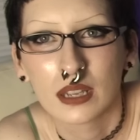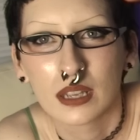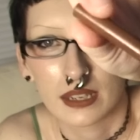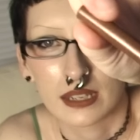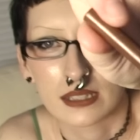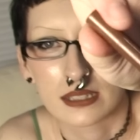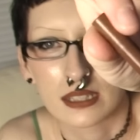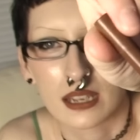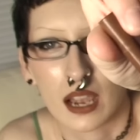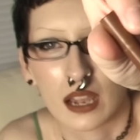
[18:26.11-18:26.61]

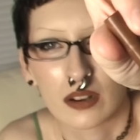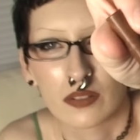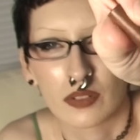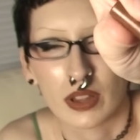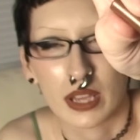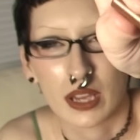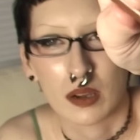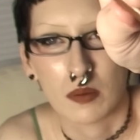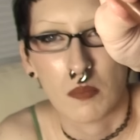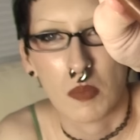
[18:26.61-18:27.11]
it's kind of
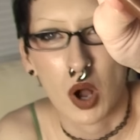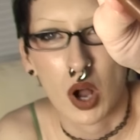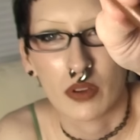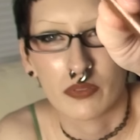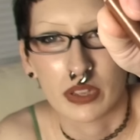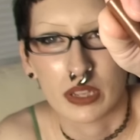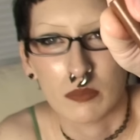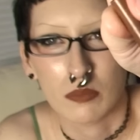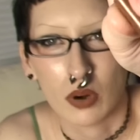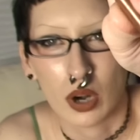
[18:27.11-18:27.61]
like a
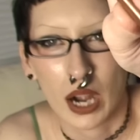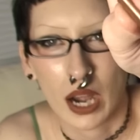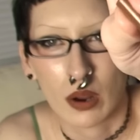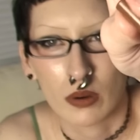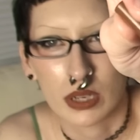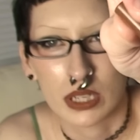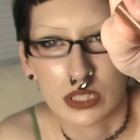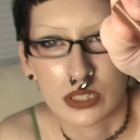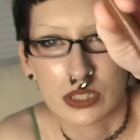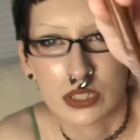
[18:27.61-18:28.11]
mauvey
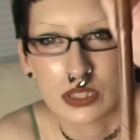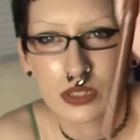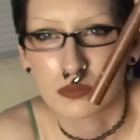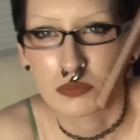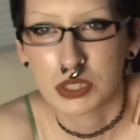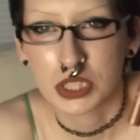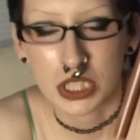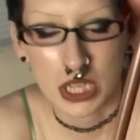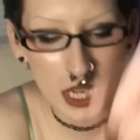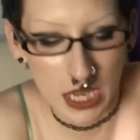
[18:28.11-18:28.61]
brownish
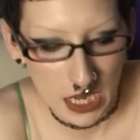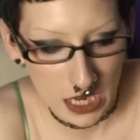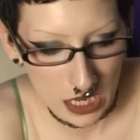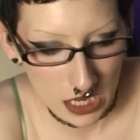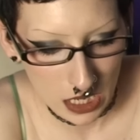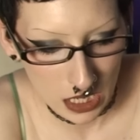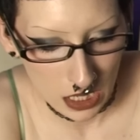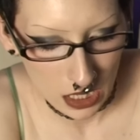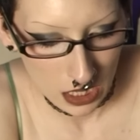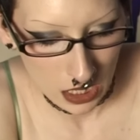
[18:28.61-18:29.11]
shade.